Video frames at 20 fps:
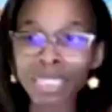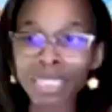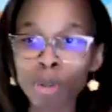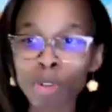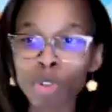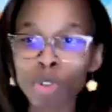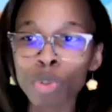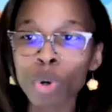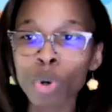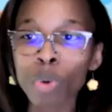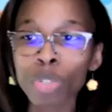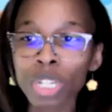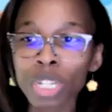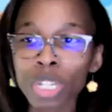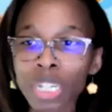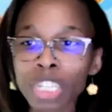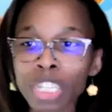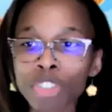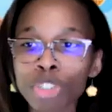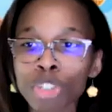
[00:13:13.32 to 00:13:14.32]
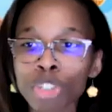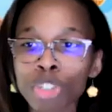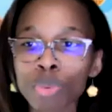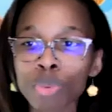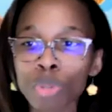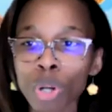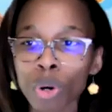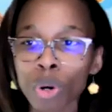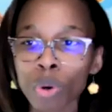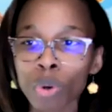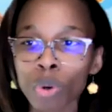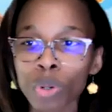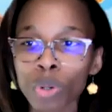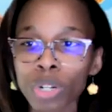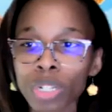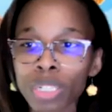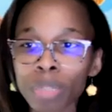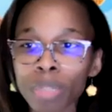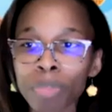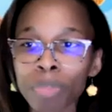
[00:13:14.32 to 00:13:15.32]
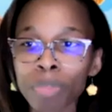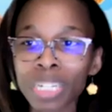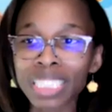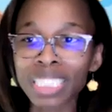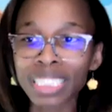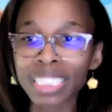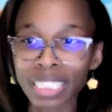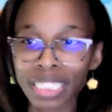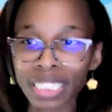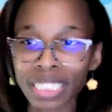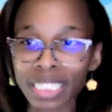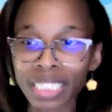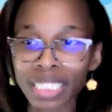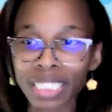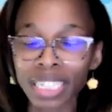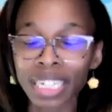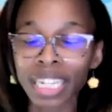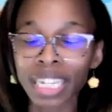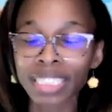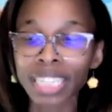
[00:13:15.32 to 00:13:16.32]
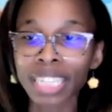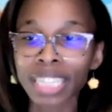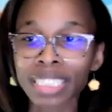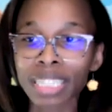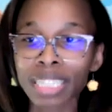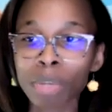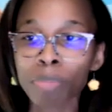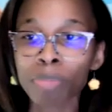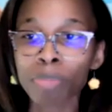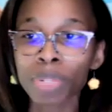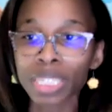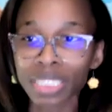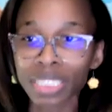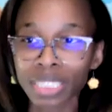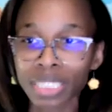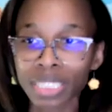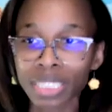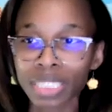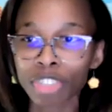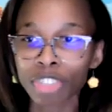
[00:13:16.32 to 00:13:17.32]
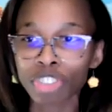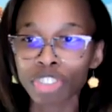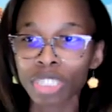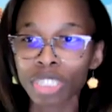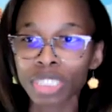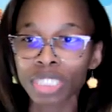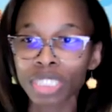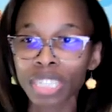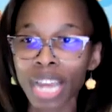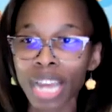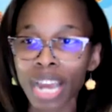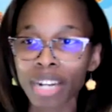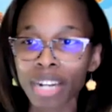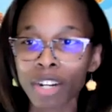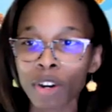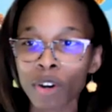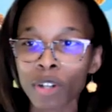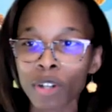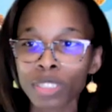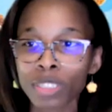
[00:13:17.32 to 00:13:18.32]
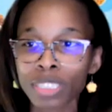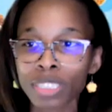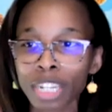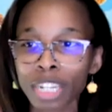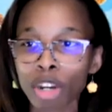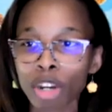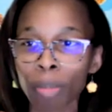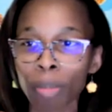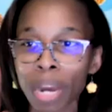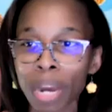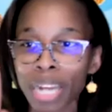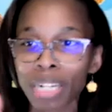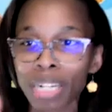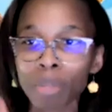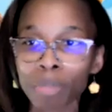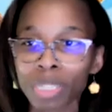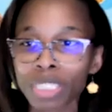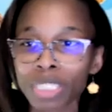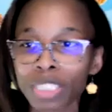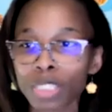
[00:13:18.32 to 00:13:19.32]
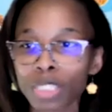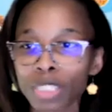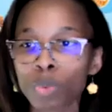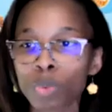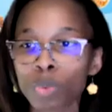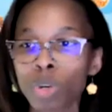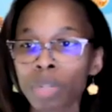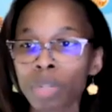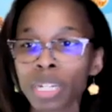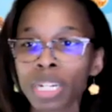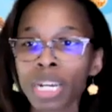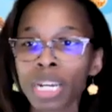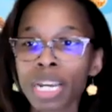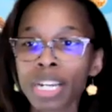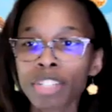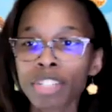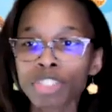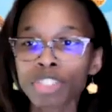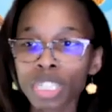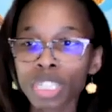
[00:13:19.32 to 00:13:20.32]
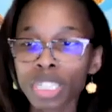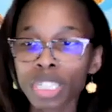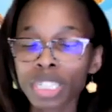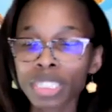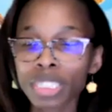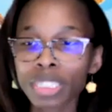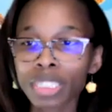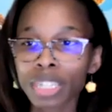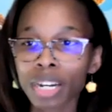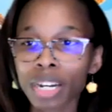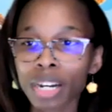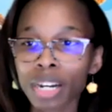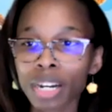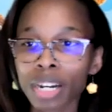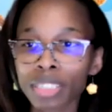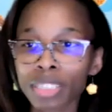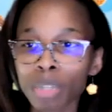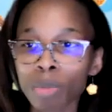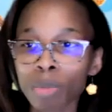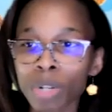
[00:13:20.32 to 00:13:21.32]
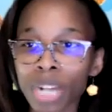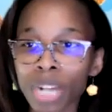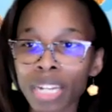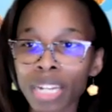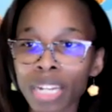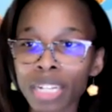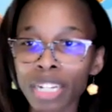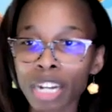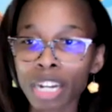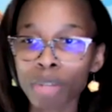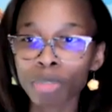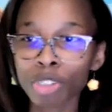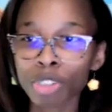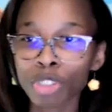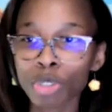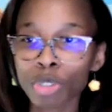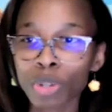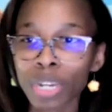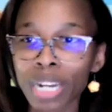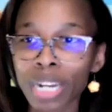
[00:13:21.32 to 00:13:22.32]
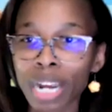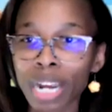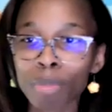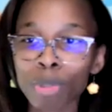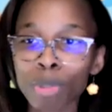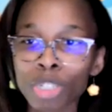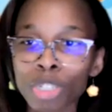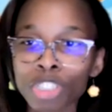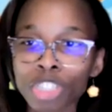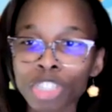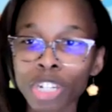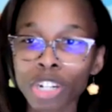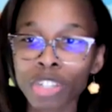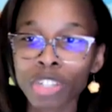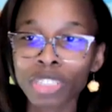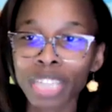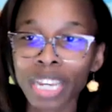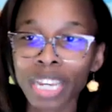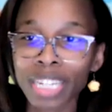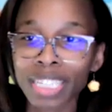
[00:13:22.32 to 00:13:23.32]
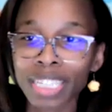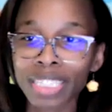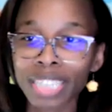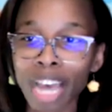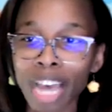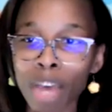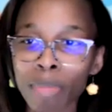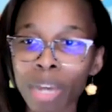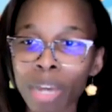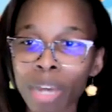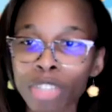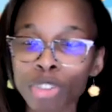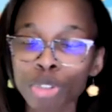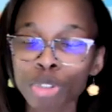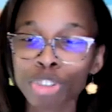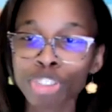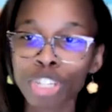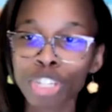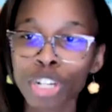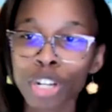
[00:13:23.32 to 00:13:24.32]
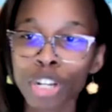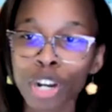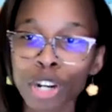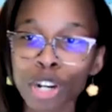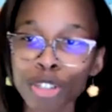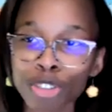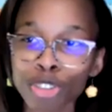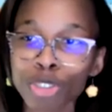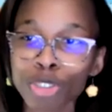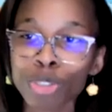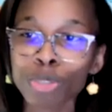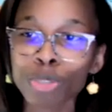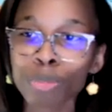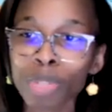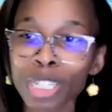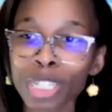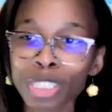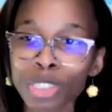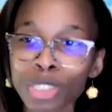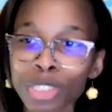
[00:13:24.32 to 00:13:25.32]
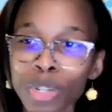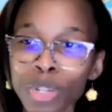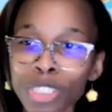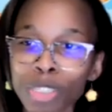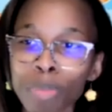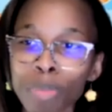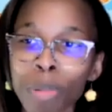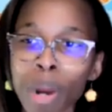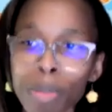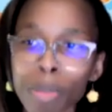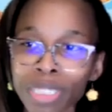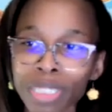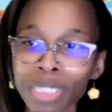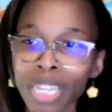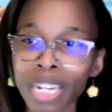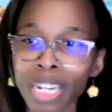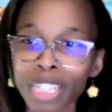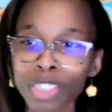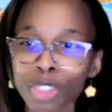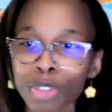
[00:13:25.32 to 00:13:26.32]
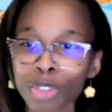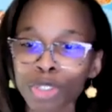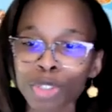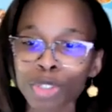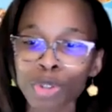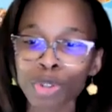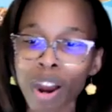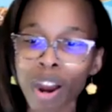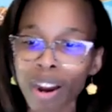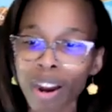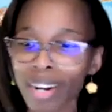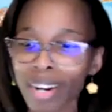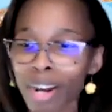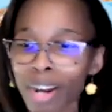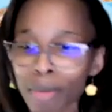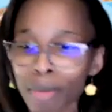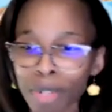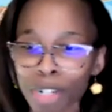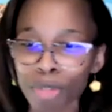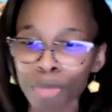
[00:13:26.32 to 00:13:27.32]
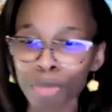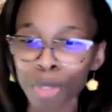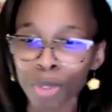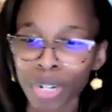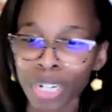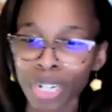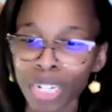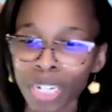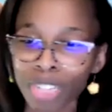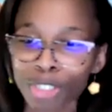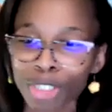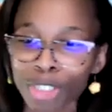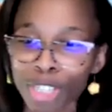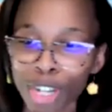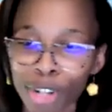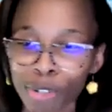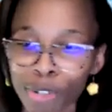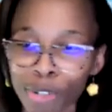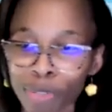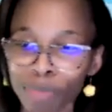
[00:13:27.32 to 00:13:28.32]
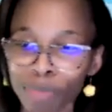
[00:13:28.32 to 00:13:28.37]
looking to grow businesses. And yes, I said businesses. She is not a single-minded businesswoman. She is someone that I look up to, and I appreciate her taking the time out to share her Juice Plus story. So Barbara, tell us who you are, and I'm going to mute and let you go.